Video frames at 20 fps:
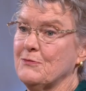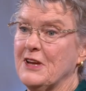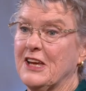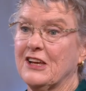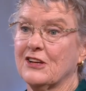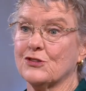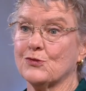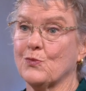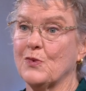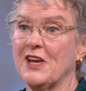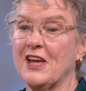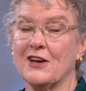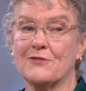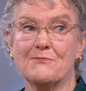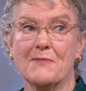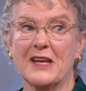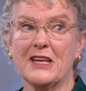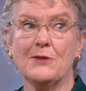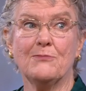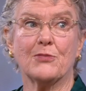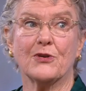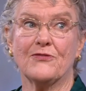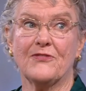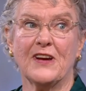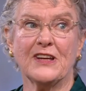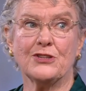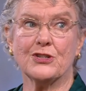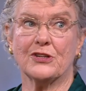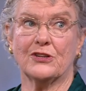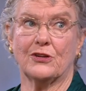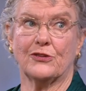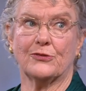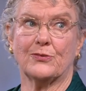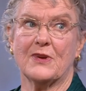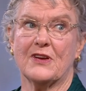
because we have many professionals.